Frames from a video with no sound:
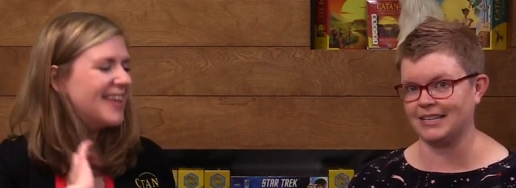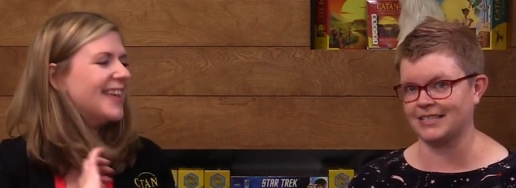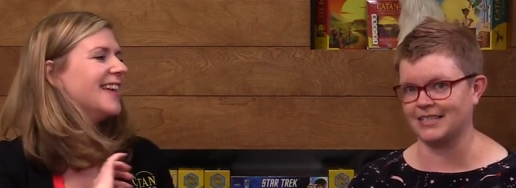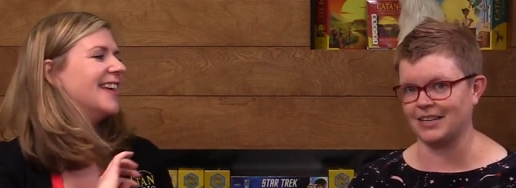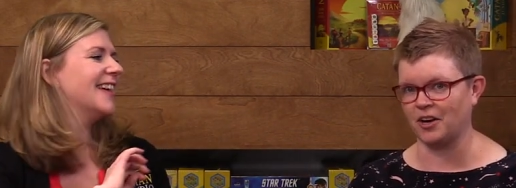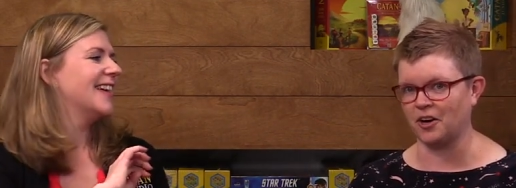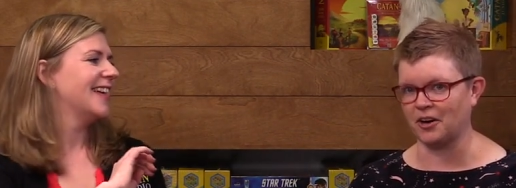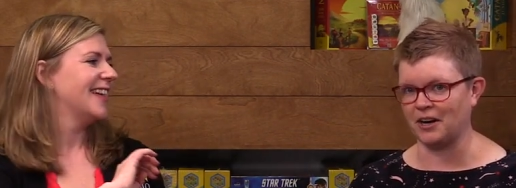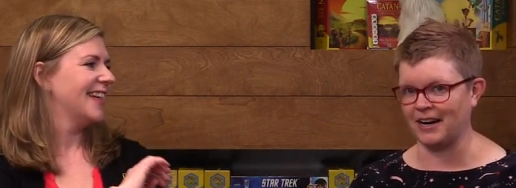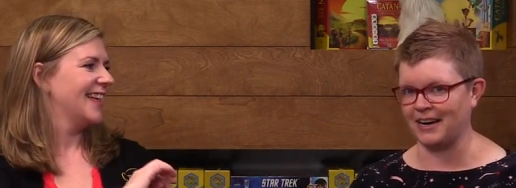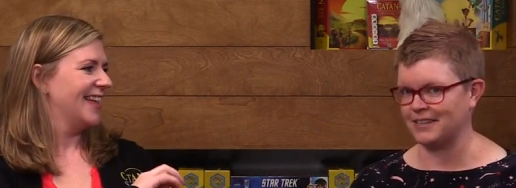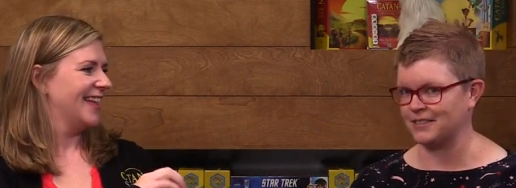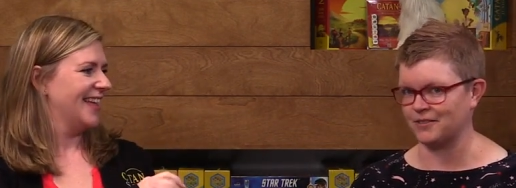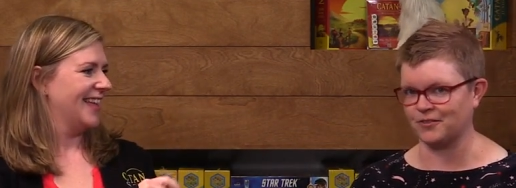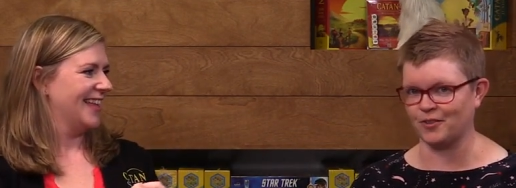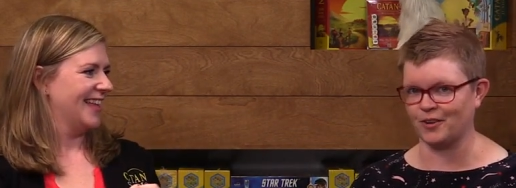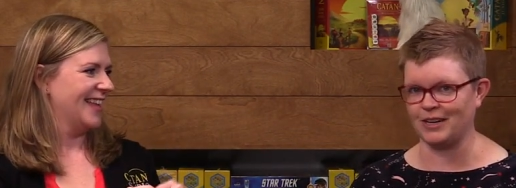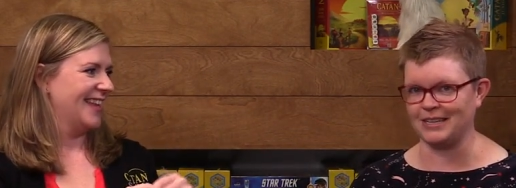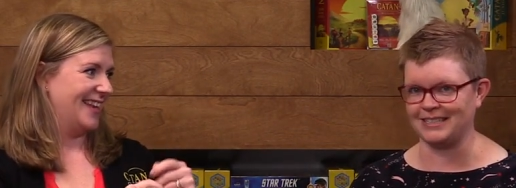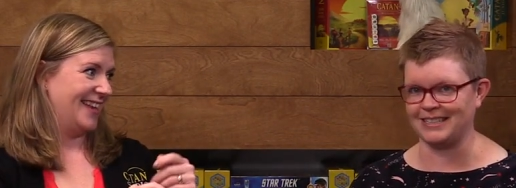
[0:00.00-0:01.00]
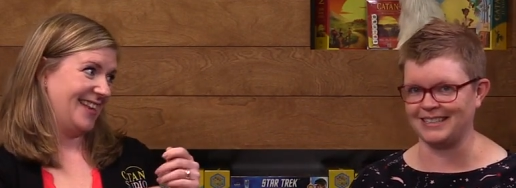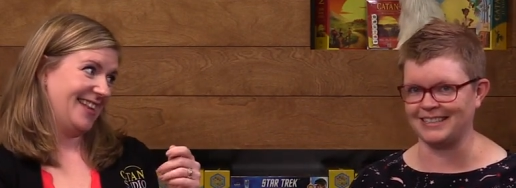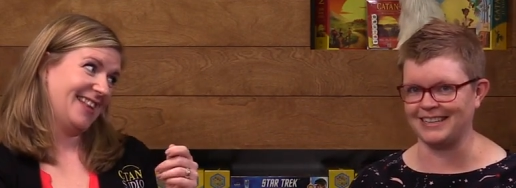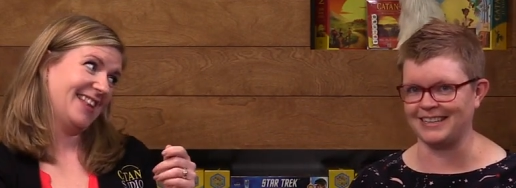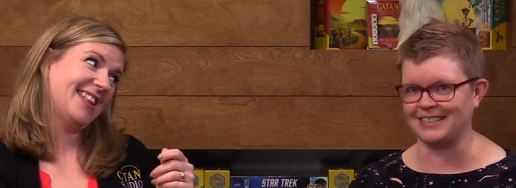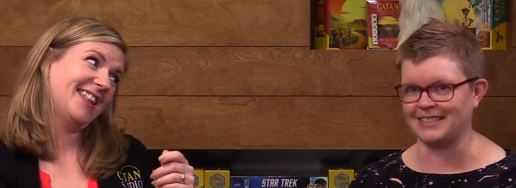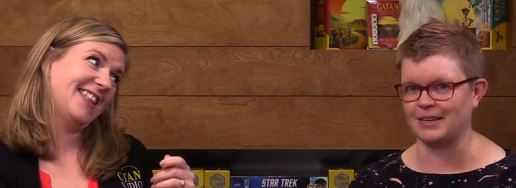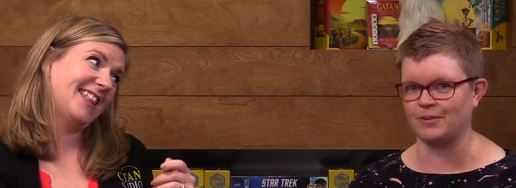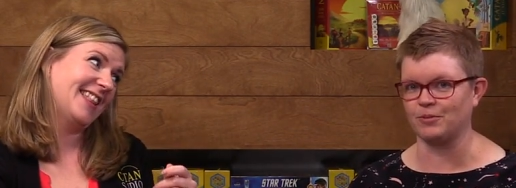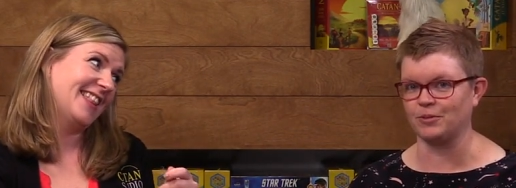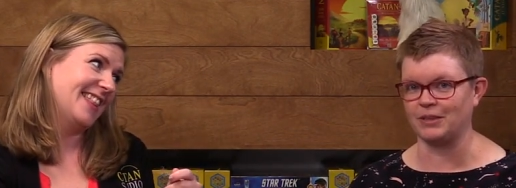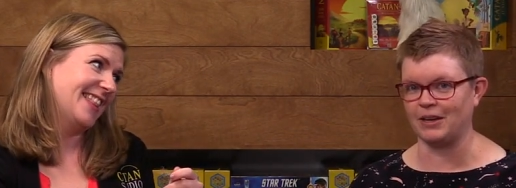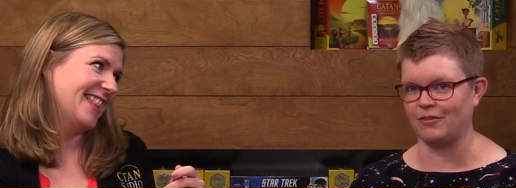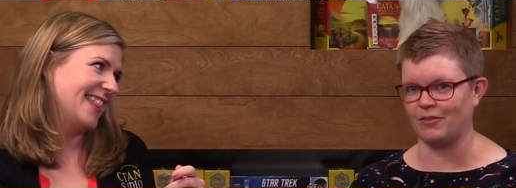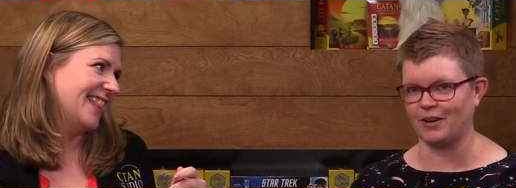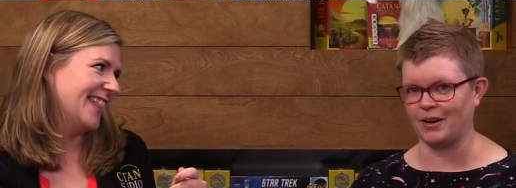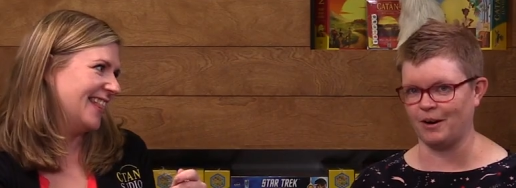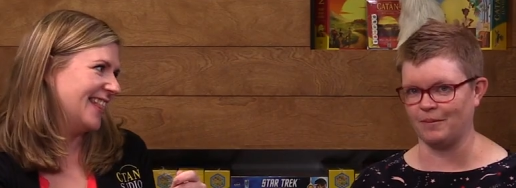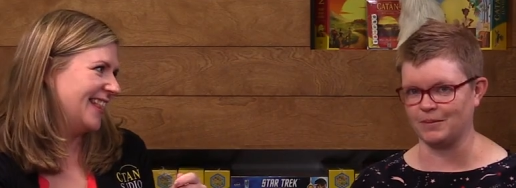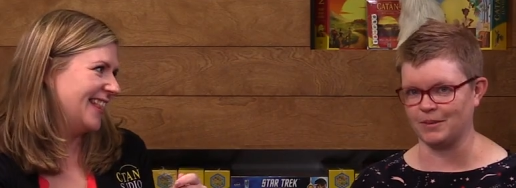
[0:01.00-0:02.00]
Speaker 1: could say all kinds of crazy things that will
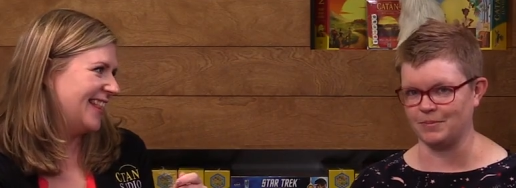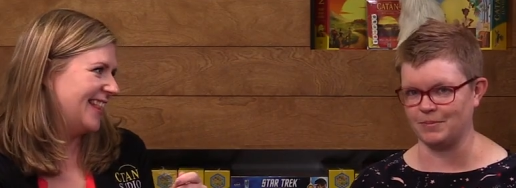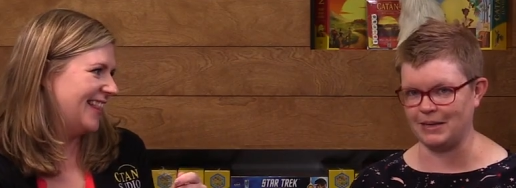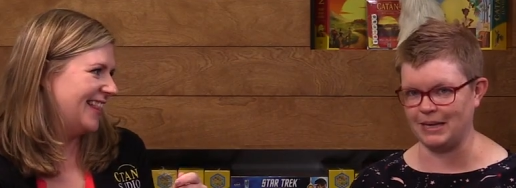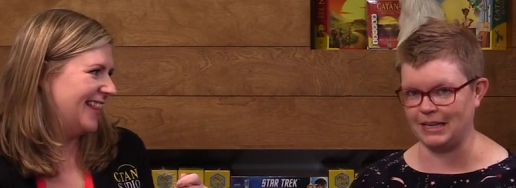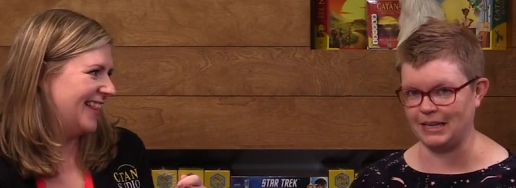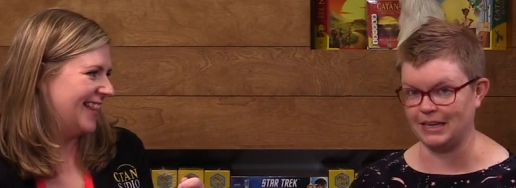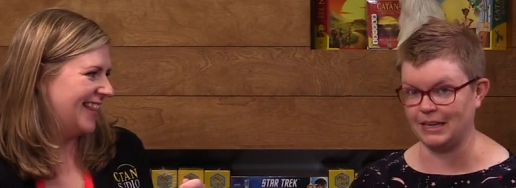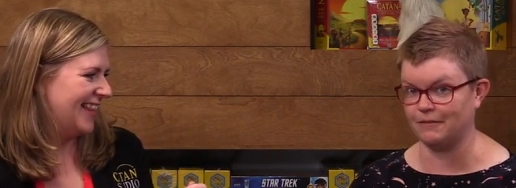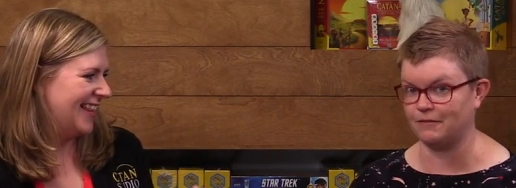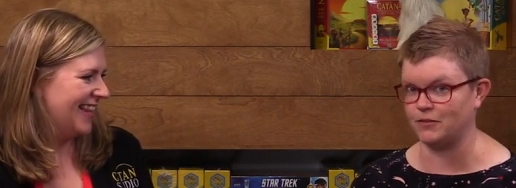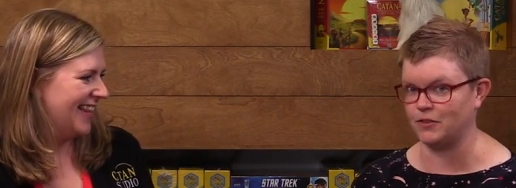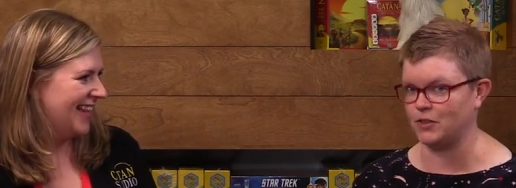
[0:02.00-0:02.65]
never come to be if